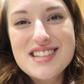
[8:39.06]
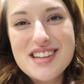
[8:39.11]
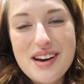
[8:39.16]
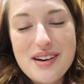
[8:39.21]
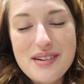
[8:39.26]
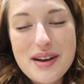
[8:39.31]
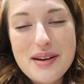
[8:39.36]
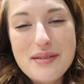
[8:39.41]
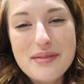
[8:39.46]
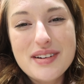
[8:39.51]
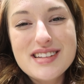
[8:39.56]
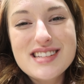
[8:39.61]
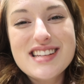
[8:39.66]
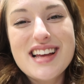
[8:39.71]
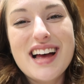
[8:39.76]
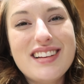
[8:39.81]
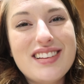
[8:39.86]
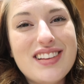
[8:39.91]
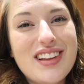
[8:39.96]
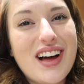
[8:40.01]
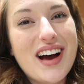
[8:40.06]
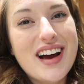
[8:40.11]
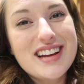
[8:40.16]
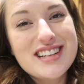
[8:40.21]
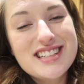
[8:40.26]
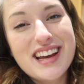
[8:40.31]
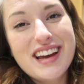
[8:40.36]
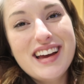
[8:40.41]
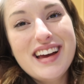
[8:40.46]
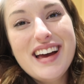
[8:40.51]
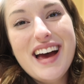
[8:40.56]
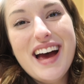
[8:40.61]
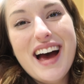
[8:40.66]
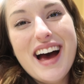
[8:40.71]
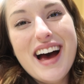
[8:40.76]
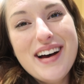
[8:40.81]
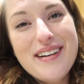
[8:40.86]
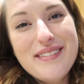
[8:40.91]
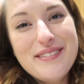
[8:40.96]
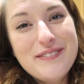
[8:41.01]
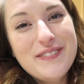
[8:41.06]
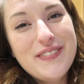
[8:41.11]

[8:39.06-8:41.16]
so it was a lot of